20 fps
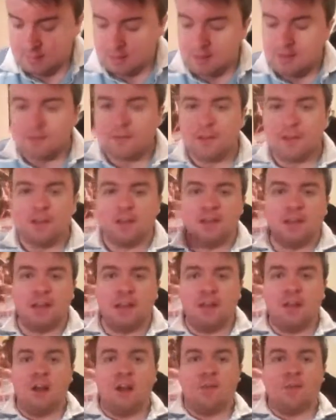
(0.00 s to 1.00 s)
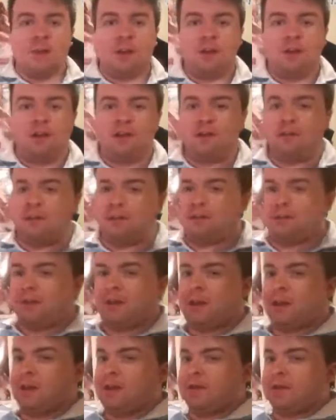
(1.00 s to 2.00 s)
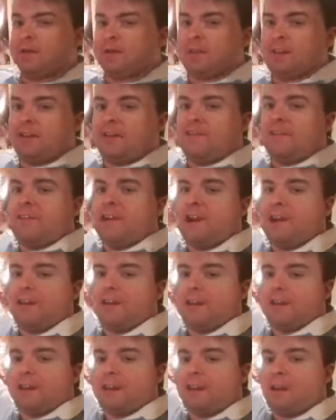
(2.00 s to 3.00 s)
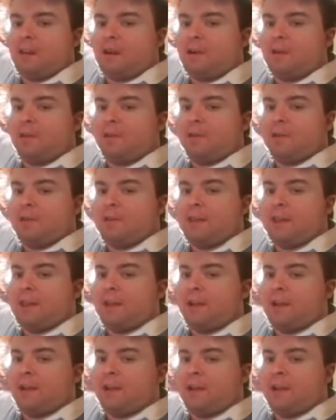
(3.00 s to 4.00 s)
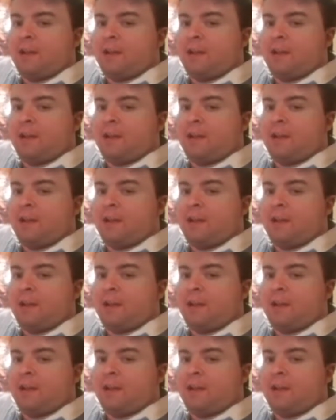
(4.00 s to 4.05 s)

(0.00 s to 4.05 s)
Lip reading: my Nerf gun and I was just firing over there